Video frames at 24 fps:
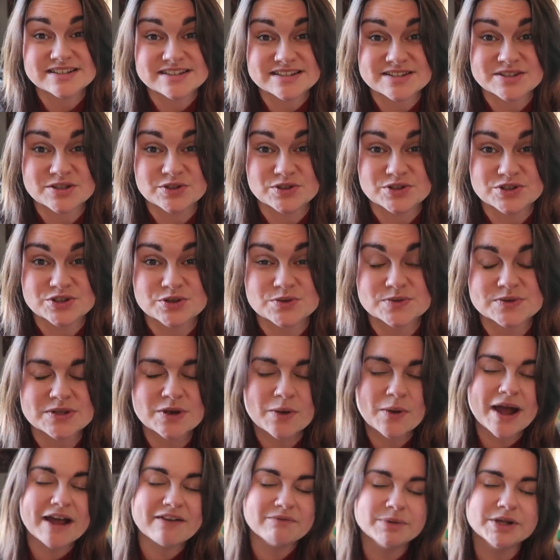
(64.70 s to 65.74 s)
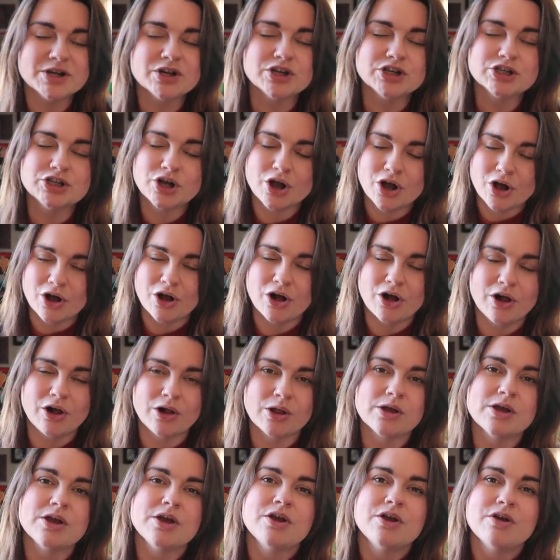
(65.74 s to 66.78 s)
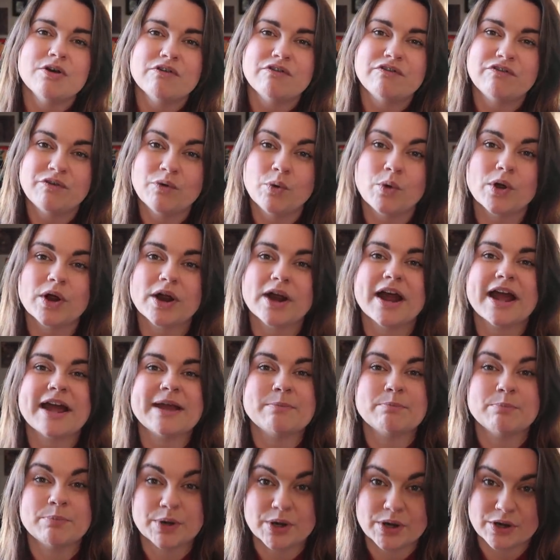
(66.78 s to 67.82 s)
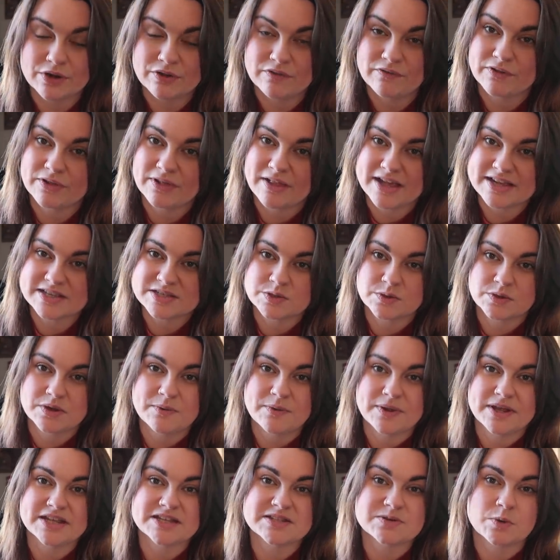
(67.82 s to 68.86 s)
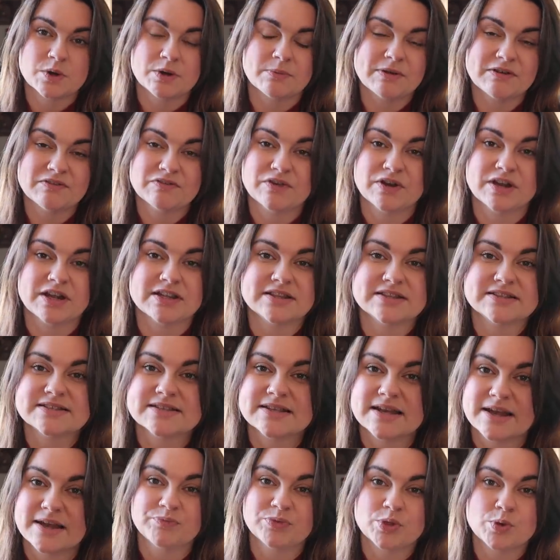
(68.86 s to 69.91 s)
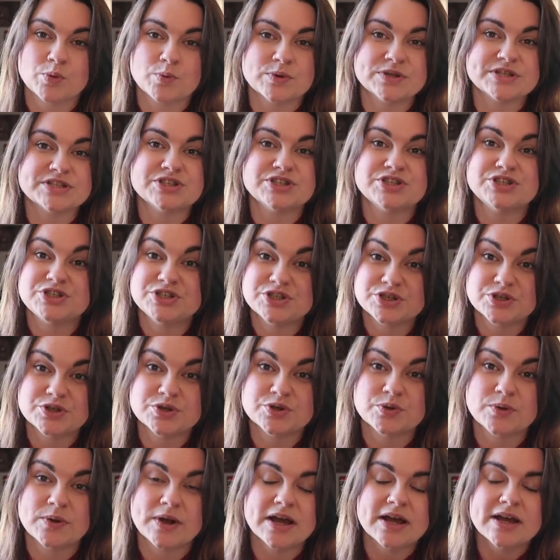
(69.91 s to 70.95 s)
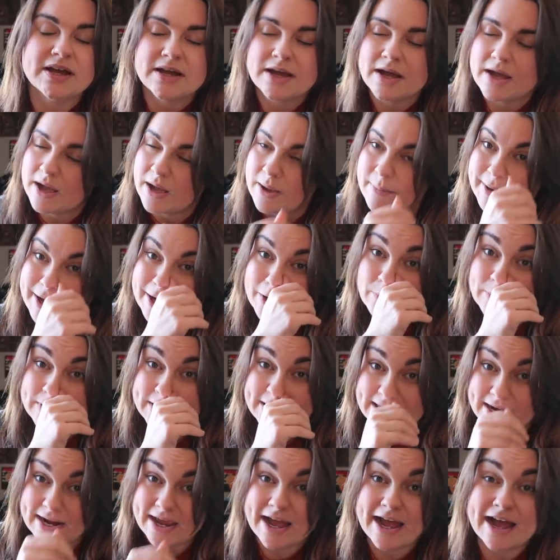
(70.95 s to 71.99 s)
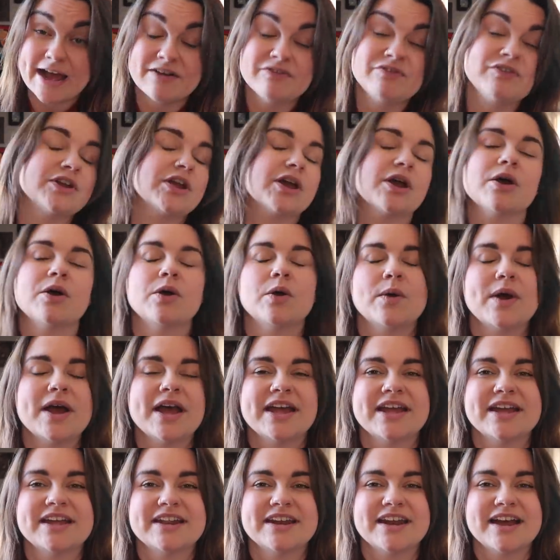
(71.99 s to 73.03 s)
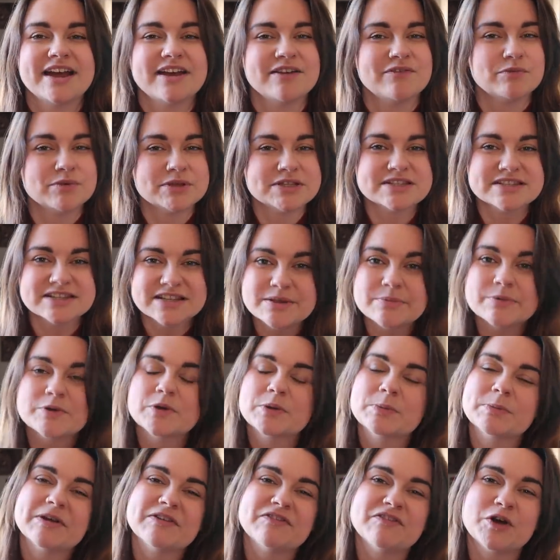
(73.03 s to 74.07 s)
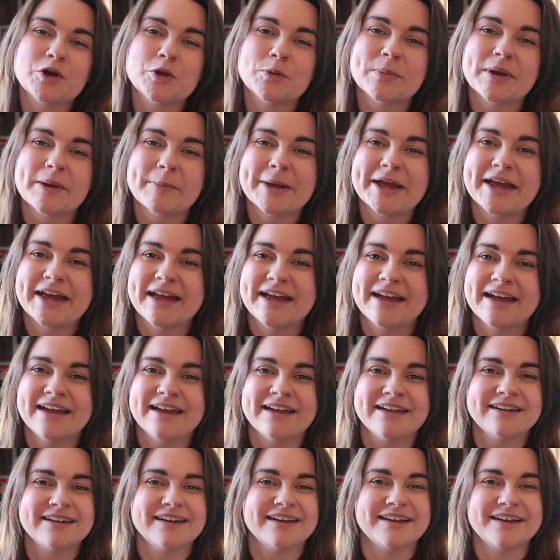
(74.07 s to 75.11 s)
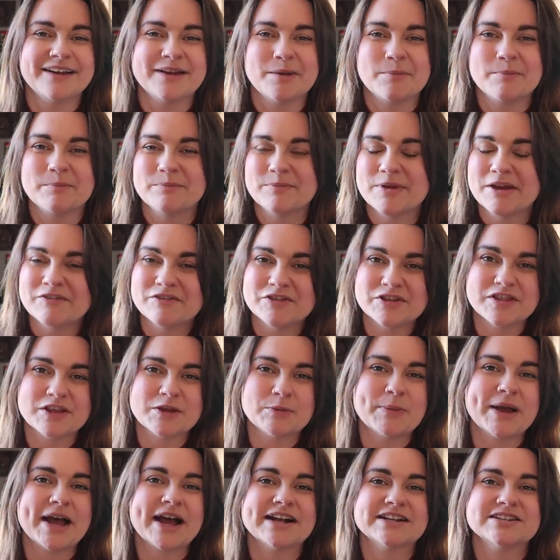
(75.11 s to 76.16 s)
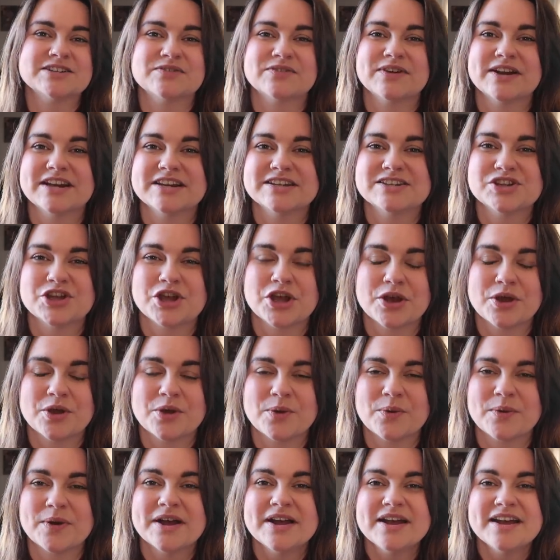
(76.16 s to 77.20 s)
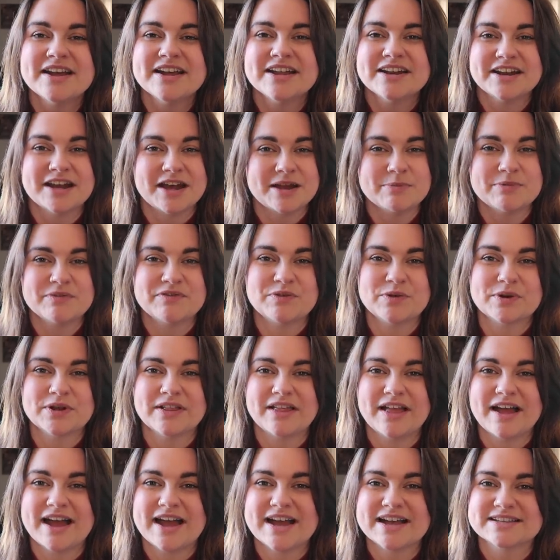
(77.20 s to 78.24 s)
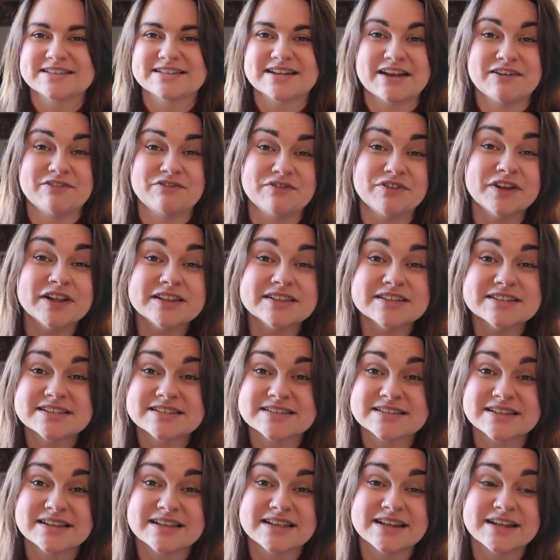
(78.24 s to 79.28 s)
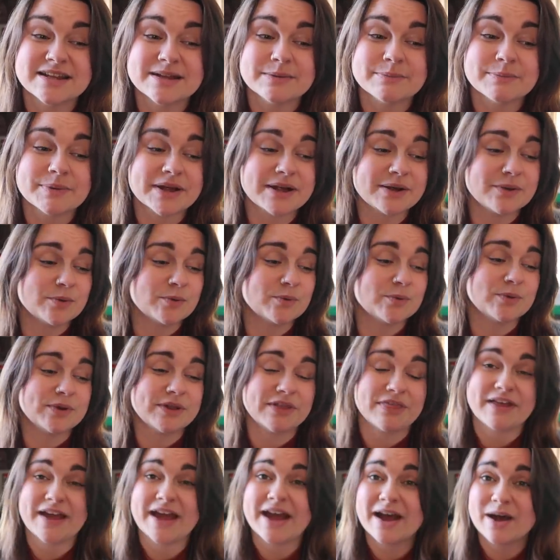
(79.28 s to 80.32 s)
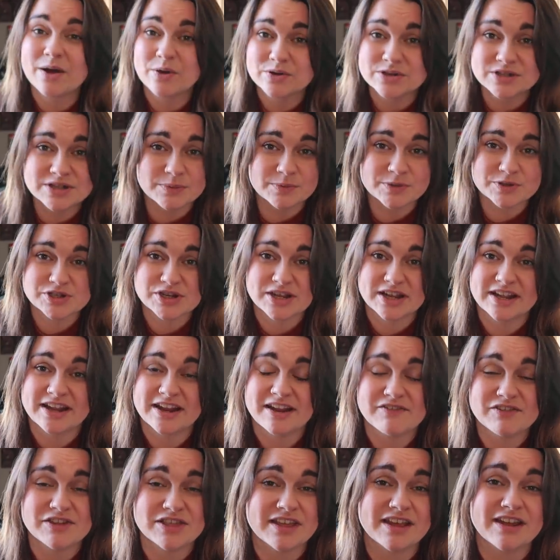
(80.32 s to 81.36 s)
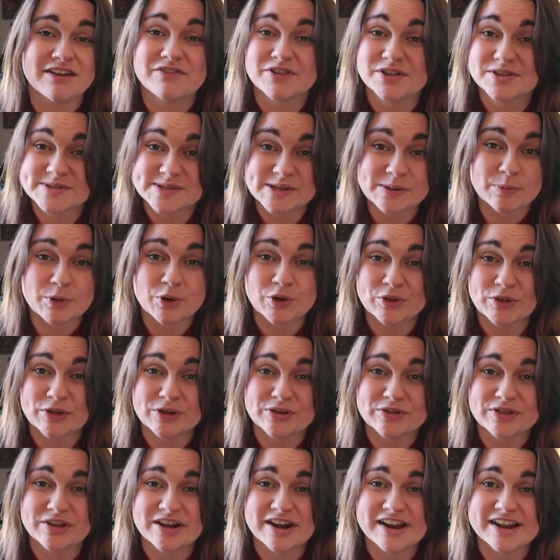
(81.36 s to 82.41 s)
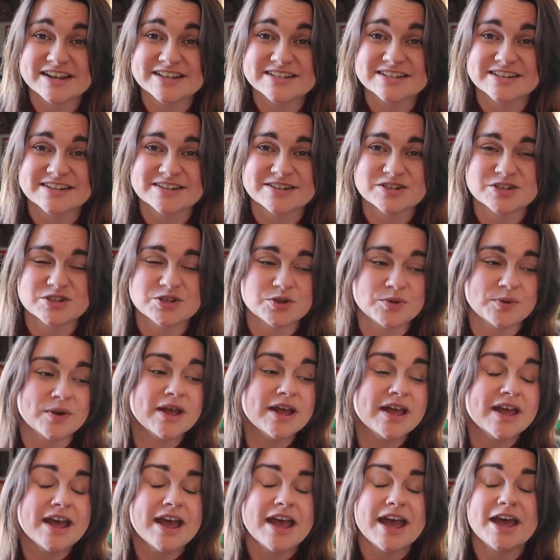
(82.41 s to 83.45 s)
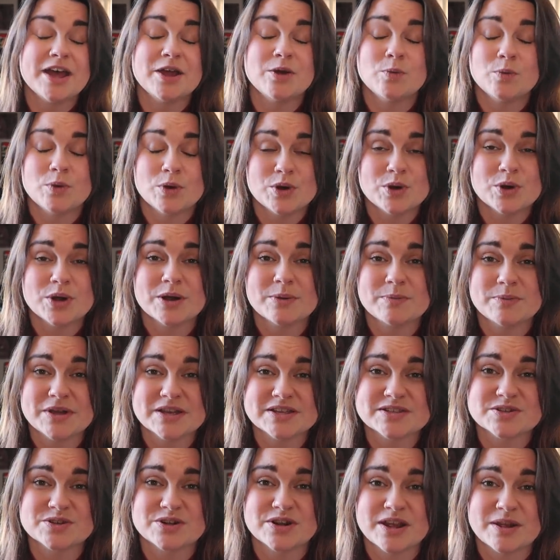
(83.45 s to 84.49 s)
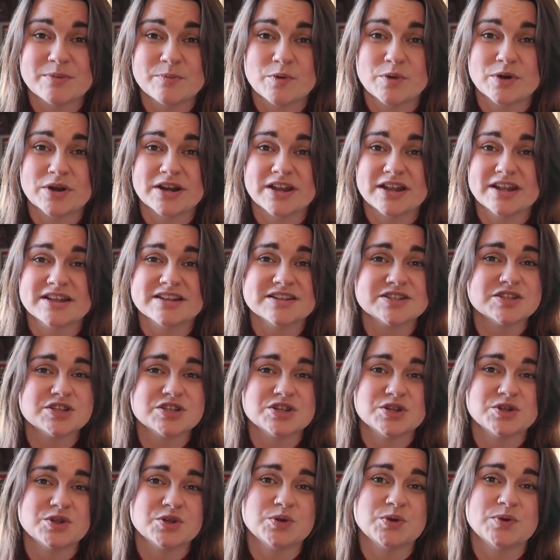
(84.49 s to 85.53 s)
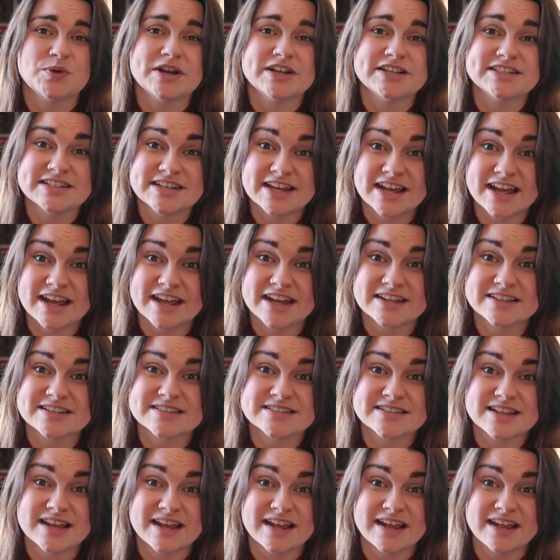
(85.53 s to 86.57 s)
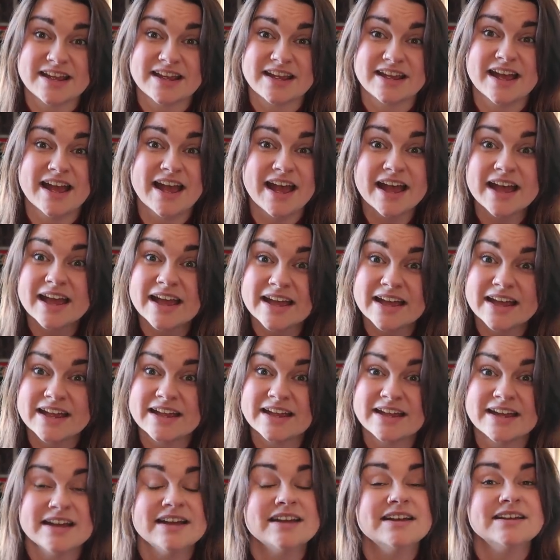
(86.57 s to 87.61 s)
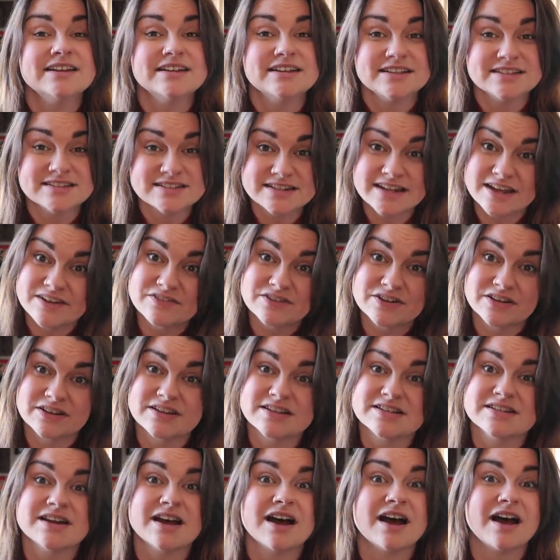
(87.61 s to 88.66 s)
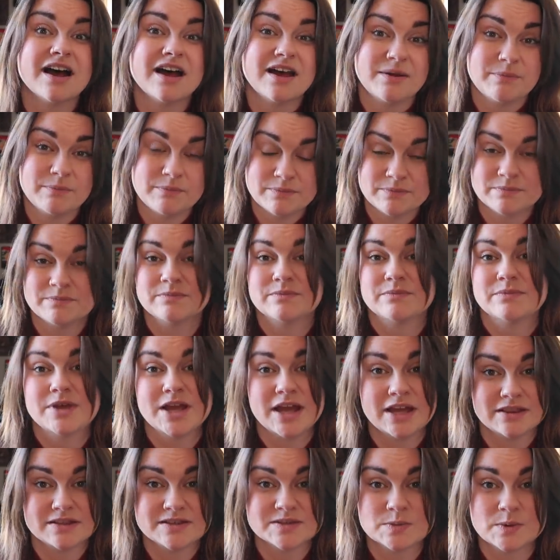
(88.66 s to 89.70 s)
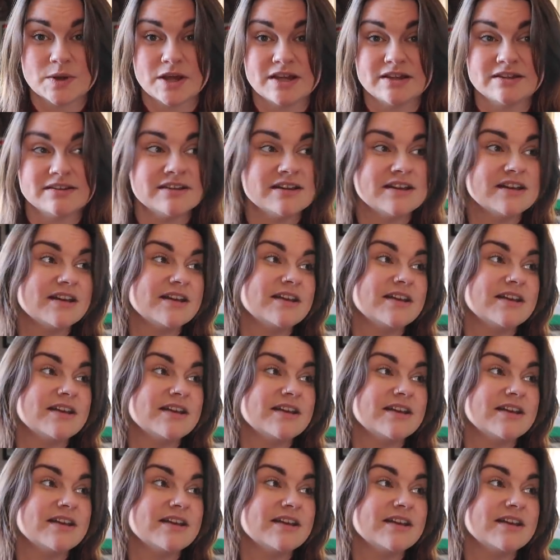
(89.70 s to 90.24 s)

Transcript: to still do. So I've been on call for a birth for the last 3 weeks. One of my friends was due about a week and a half ago, and I've been sleeping with my phone by my head, everything packed and ready to go. Night before last, I fell asleep without double checking everything. I fell asleep earlier than I intended to and woke up yesterday morning to a text saying, hey, it's definitely time, head this way.